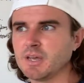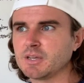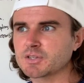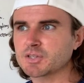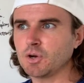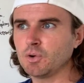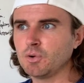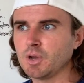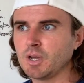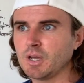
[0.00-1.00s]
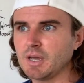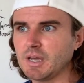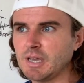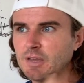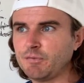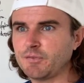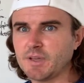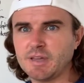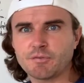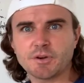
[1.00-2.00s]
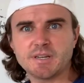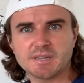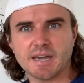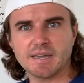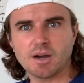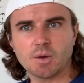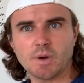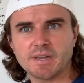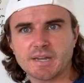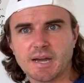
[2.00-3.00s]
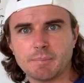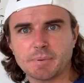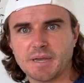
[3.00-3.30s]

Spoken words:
So if every day I wake up